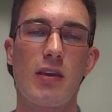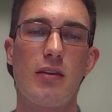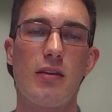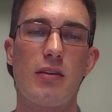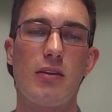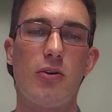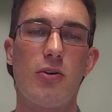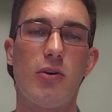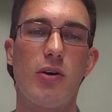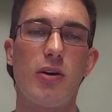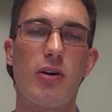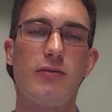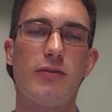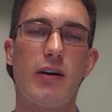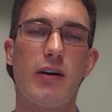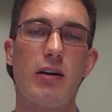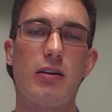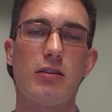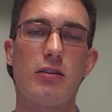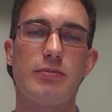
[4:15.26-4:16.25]
The
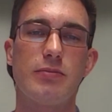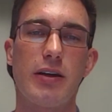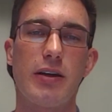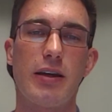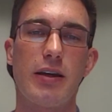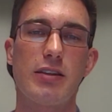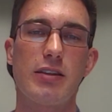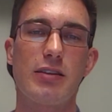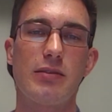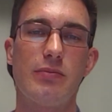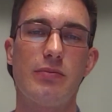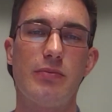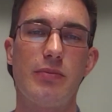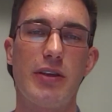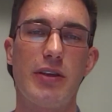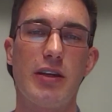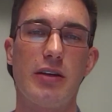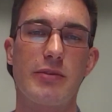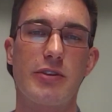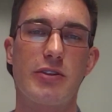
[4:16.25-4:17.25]
oil-fired plants
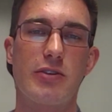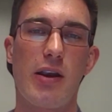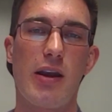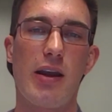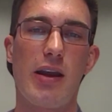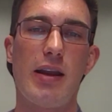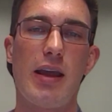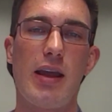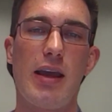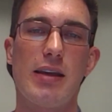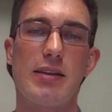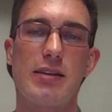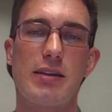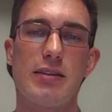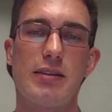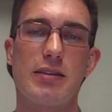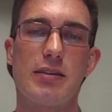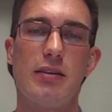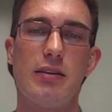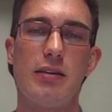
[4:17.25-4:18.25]
become stranded
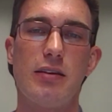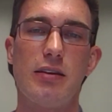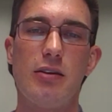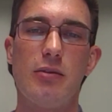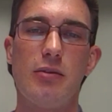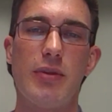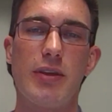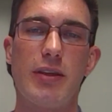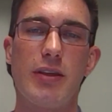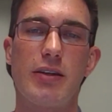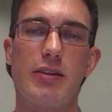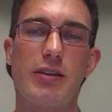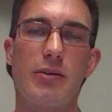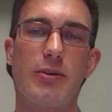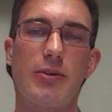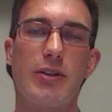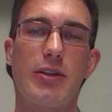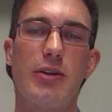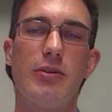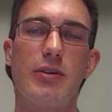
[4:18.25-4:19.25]
assets because they
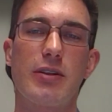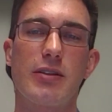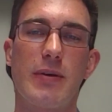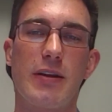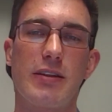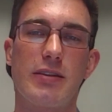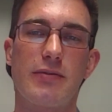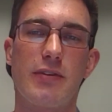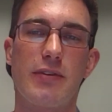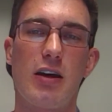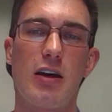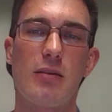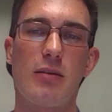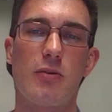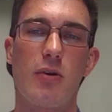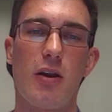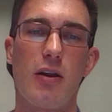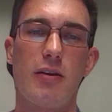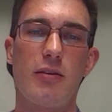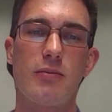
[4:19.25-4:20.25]
were too expensive to
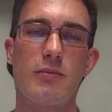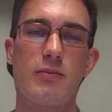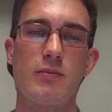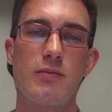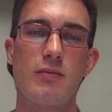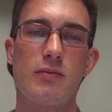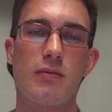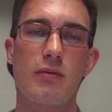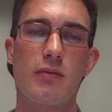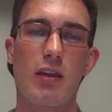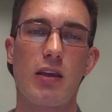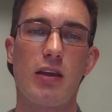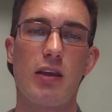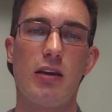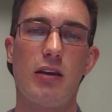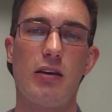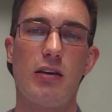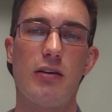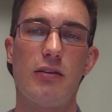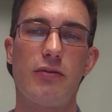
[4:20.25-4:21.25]
operate.
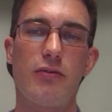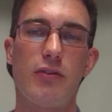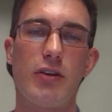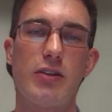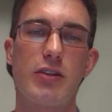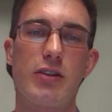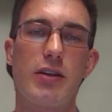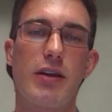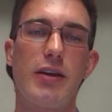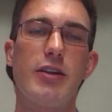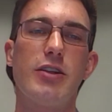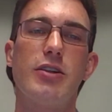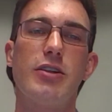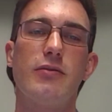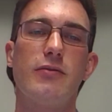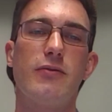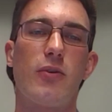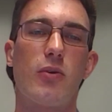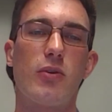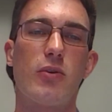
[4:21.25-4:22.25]
If legislation
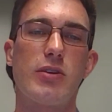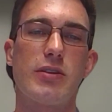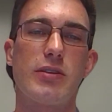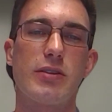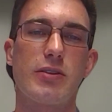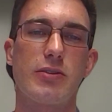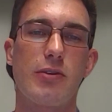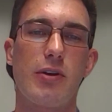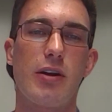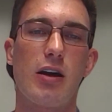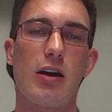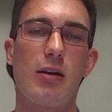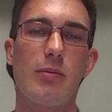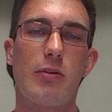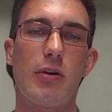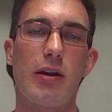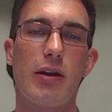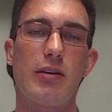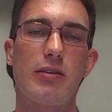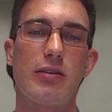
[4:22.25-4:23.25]
forces grid
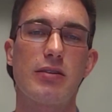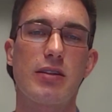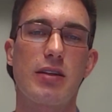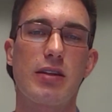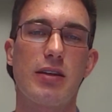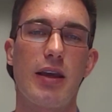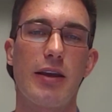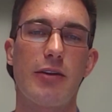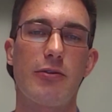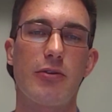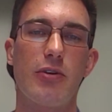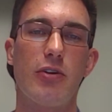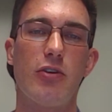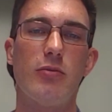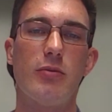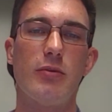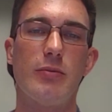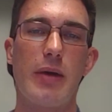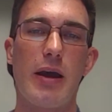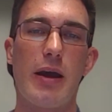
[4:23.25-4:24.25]
operators to take
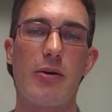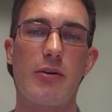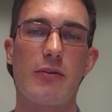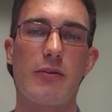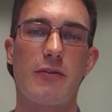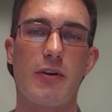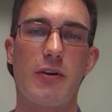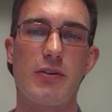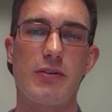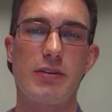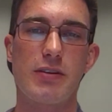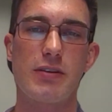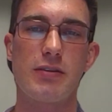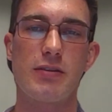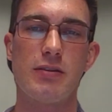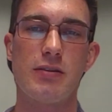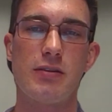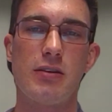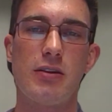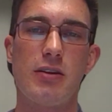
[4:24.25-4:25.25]
renewable power first,
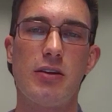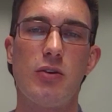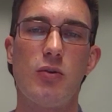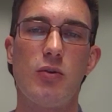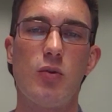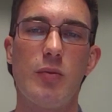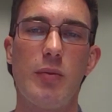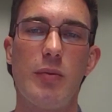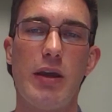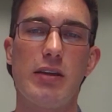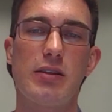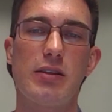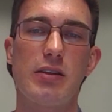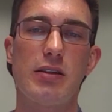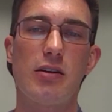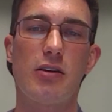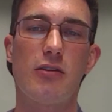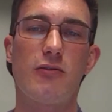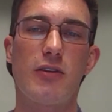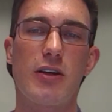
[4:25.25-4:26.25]
we may see
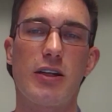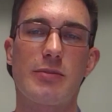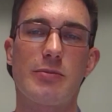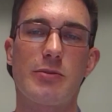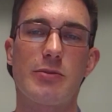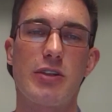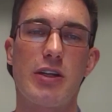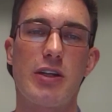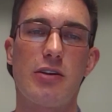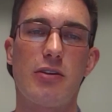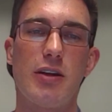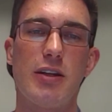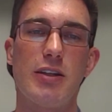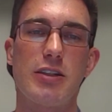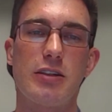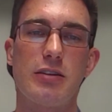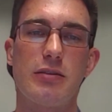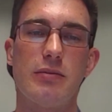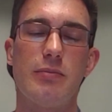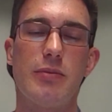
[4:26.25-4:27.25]
our flexible
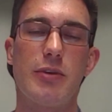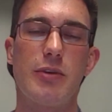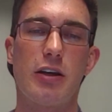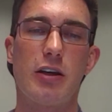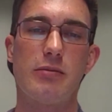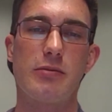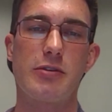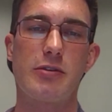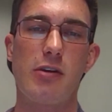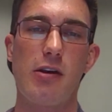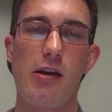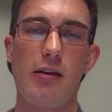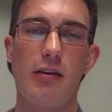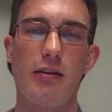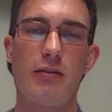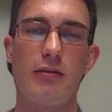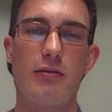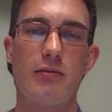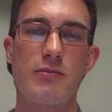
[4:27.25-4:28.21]
generation become stranded.